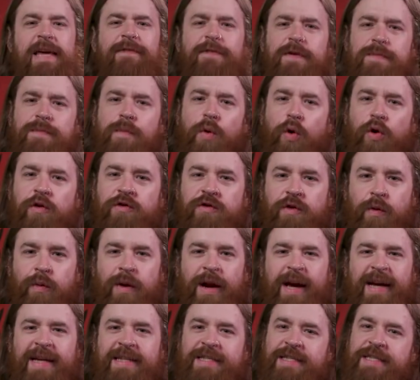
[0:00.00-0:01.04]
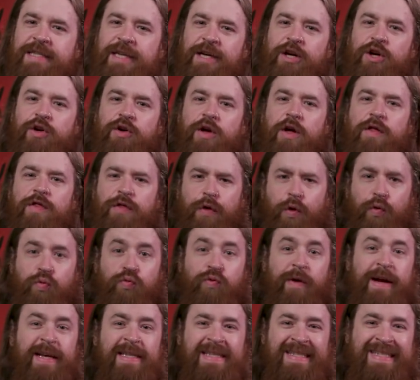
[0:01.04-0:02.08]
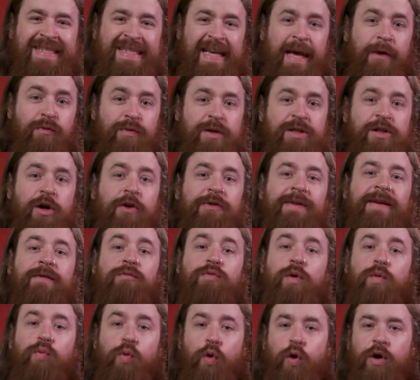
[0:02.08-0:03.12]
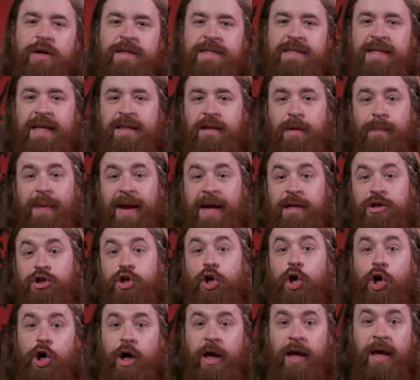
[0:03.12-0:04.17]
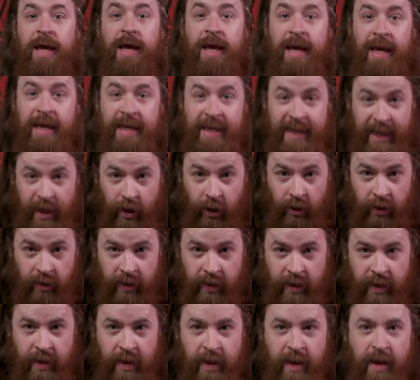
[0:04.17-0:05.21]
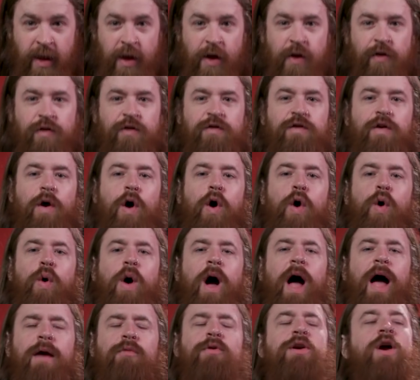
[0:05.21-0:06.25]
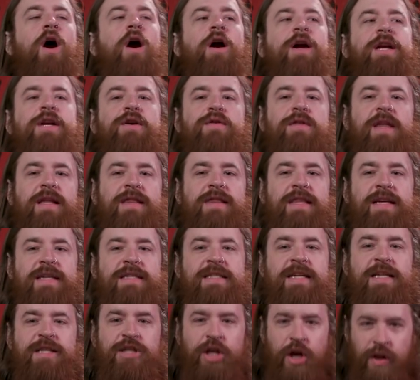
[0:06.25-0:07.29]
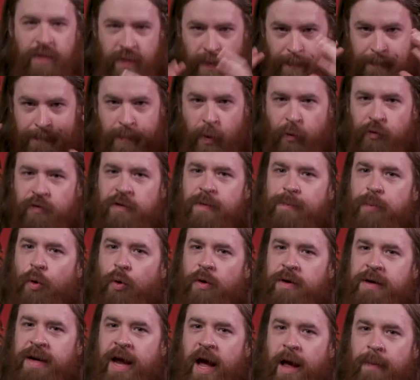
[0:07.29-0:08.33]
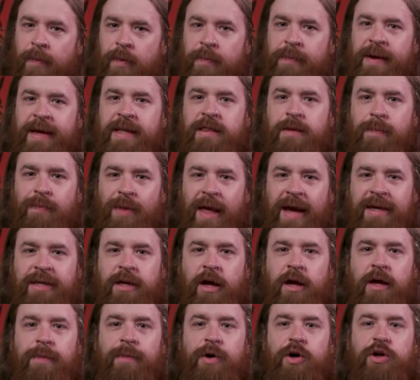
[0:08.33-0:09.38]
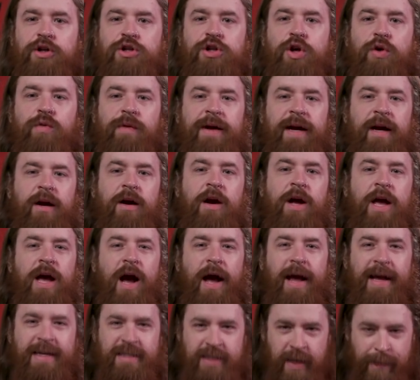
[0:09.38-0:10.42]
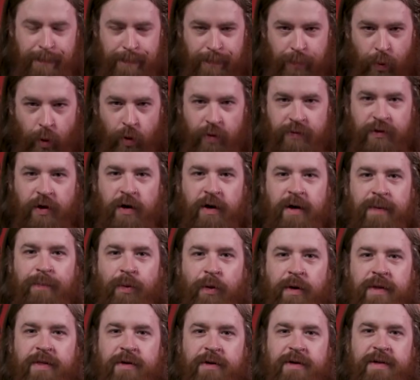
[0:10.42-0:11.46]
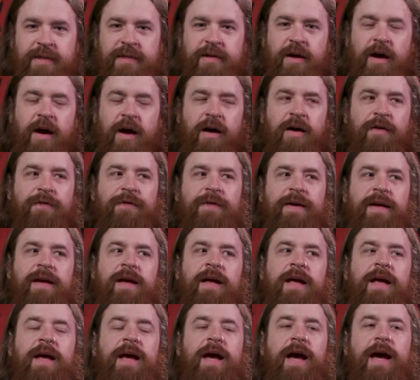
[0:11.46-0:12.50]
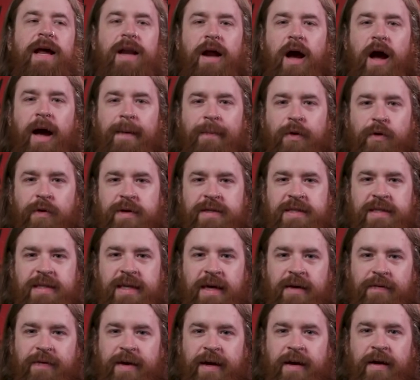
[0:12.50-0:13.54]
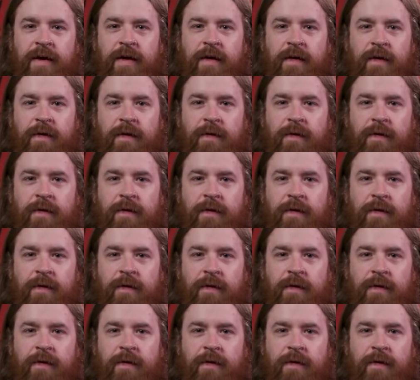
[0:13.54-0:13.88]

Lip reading: Even more so when I consider the risks and resultant rewards that the band took here. So I would argue that this is the most important album in the Black Dahlia Murder's career. It's a bold turning point in their discography, and I'm going to give it